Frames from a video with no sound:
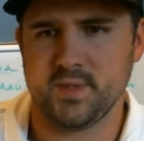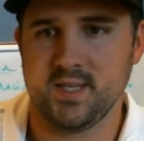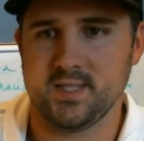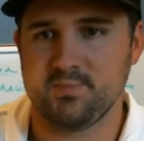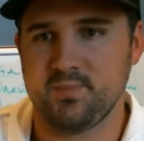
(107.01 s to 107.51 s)

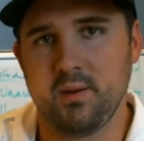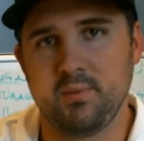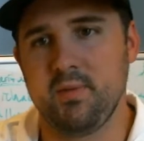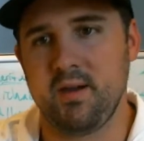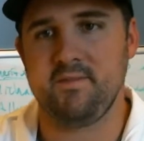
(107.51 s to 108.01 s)
It's
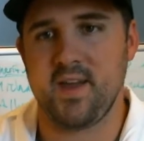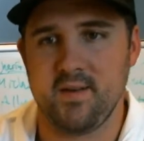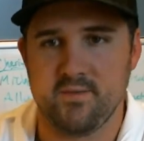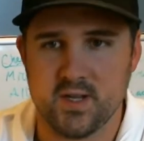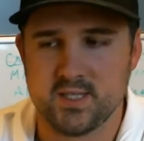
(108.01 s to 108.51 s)
probably my
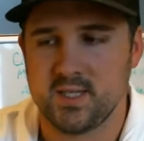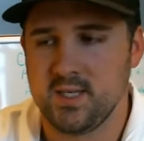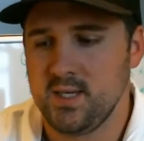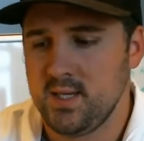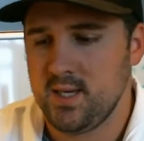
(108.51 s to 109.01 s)
favorite
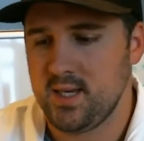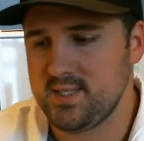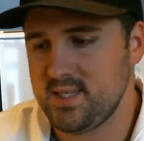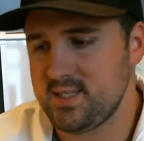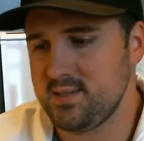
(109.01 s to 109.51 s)

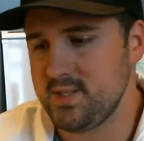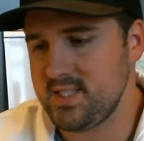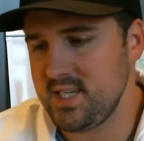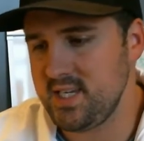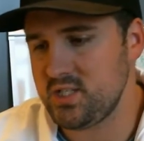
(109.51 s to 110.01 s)
system to
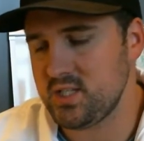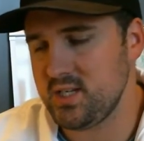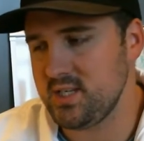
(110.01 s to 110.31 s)
teach.